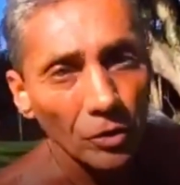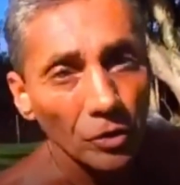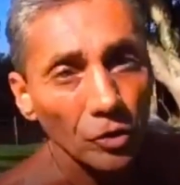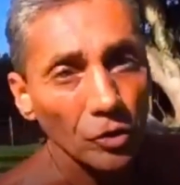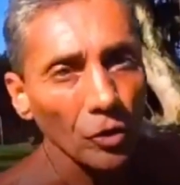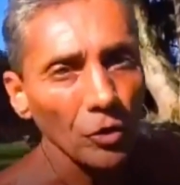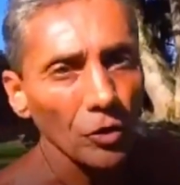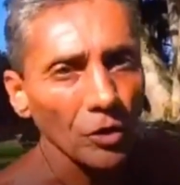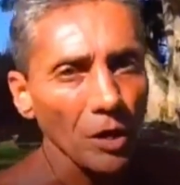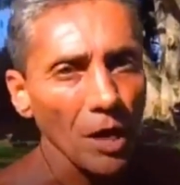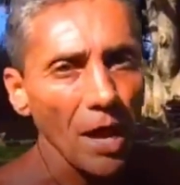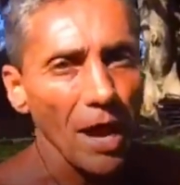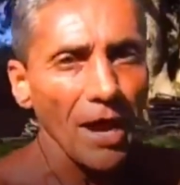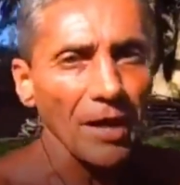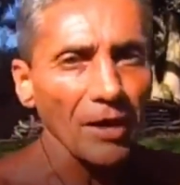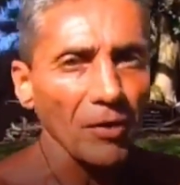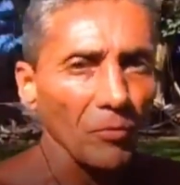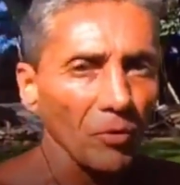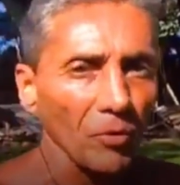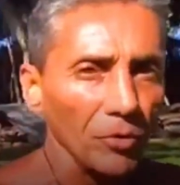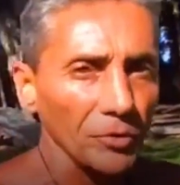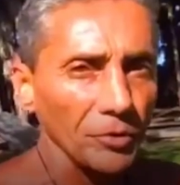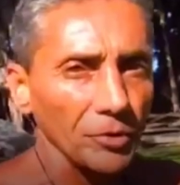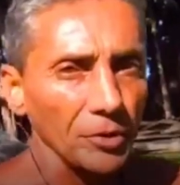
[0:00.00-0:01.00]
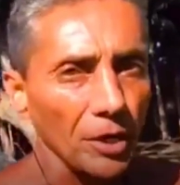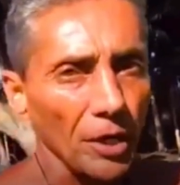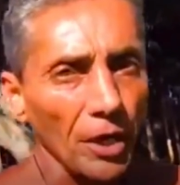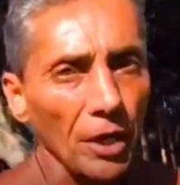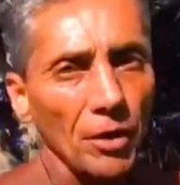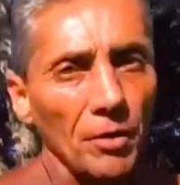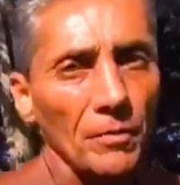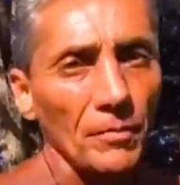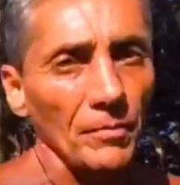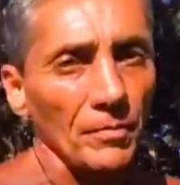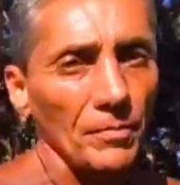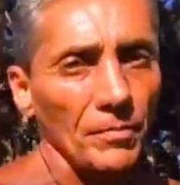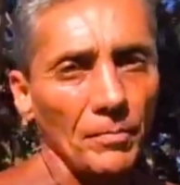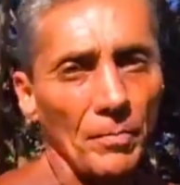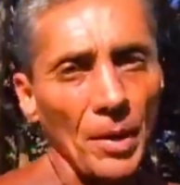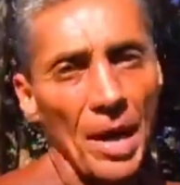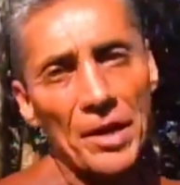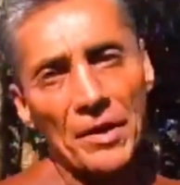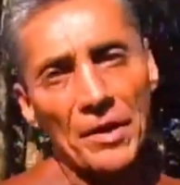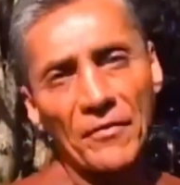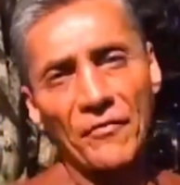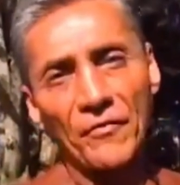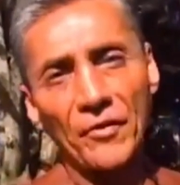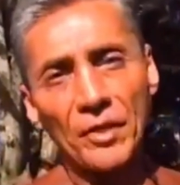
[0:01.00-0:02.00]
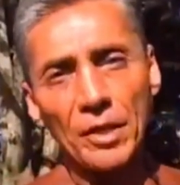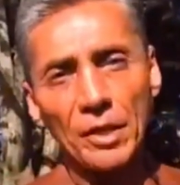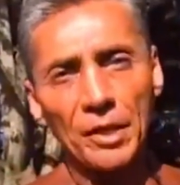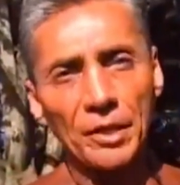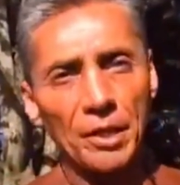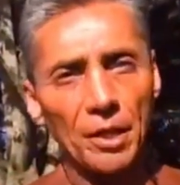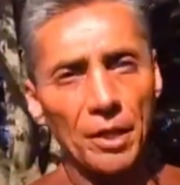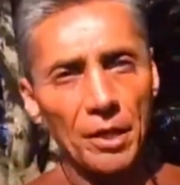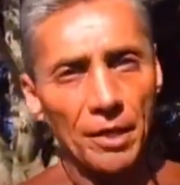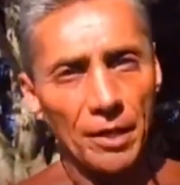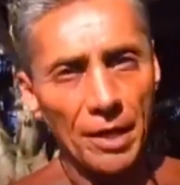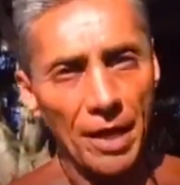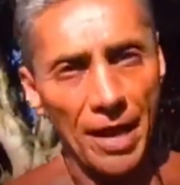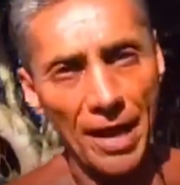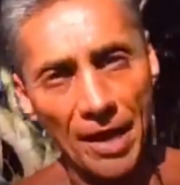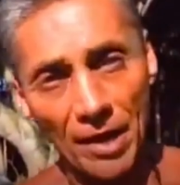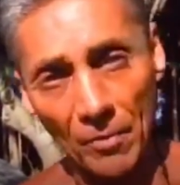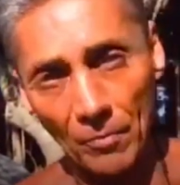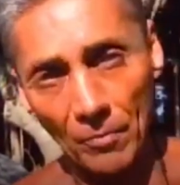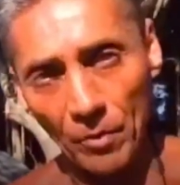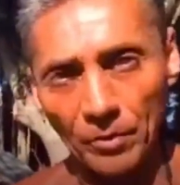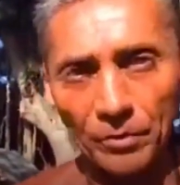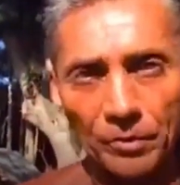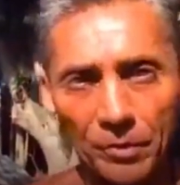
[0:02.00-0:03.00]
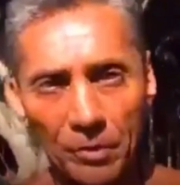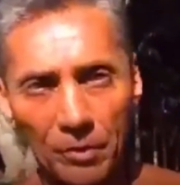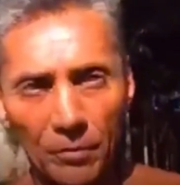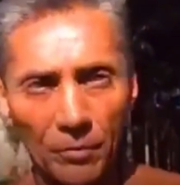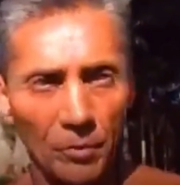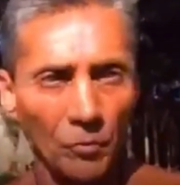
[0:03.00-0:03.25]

Certain animals, they're pedophilia animals.